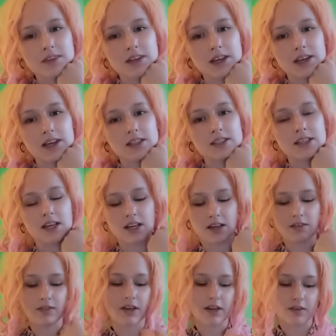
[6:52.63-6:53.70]
think it's
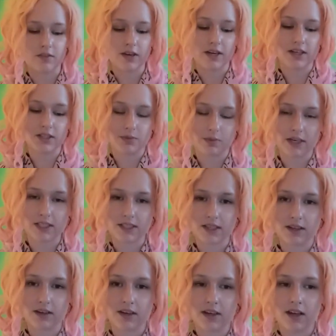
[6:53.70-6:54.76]
like a very very
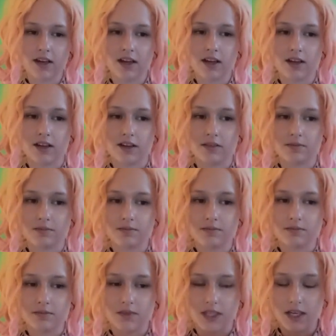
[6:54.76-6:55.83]
special um,
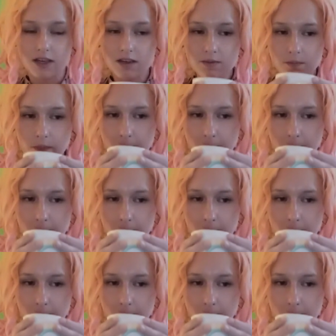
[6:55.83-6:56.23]
thing